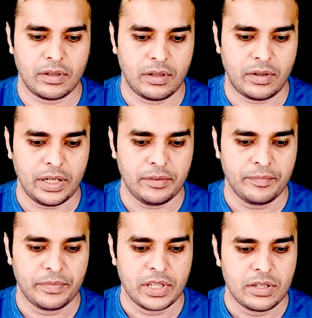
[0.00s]
All right,
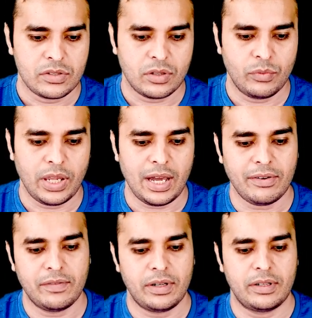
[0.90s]
so we have
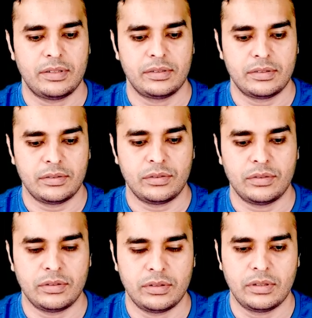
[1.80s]
our
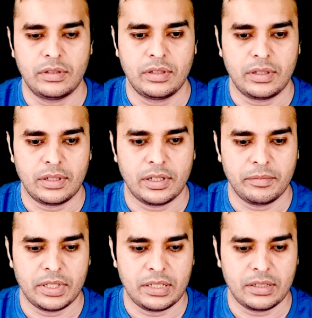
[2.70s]

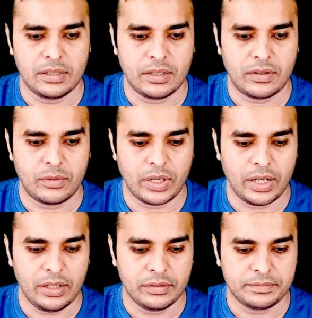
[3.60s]
terminal
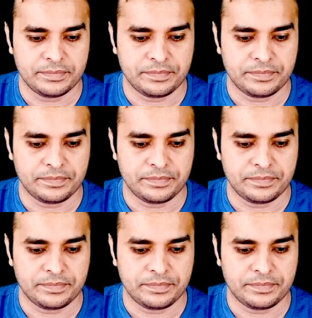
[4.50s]
running.